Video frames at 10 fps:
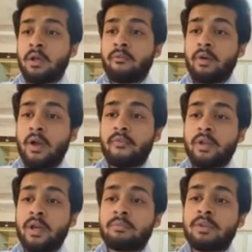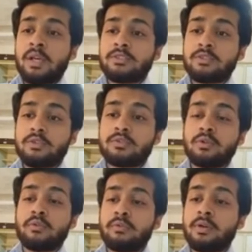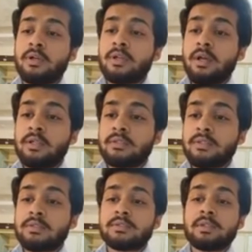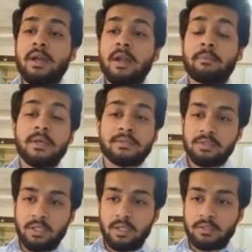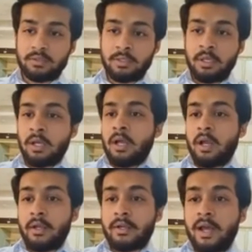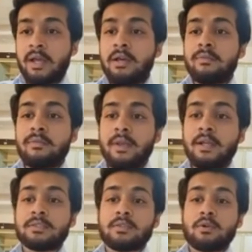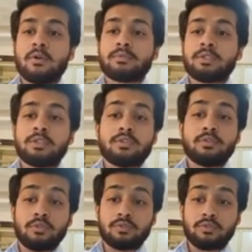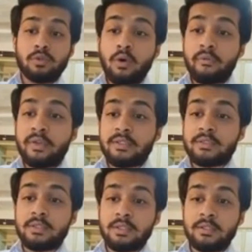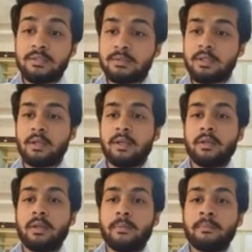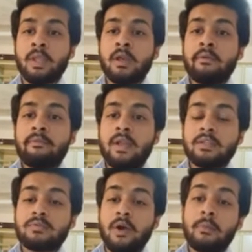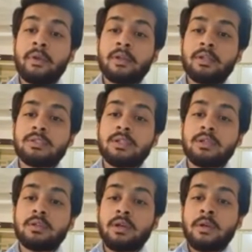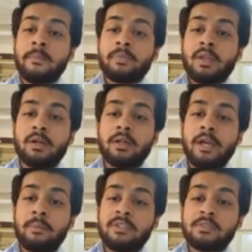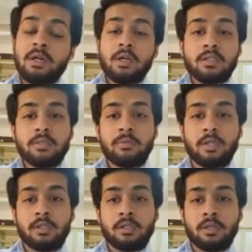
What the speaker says: 5 times less use of fertilizers and pesticides. Entire flax crops is used, no waste is created. Flax farming doesn't damage the earth beneath.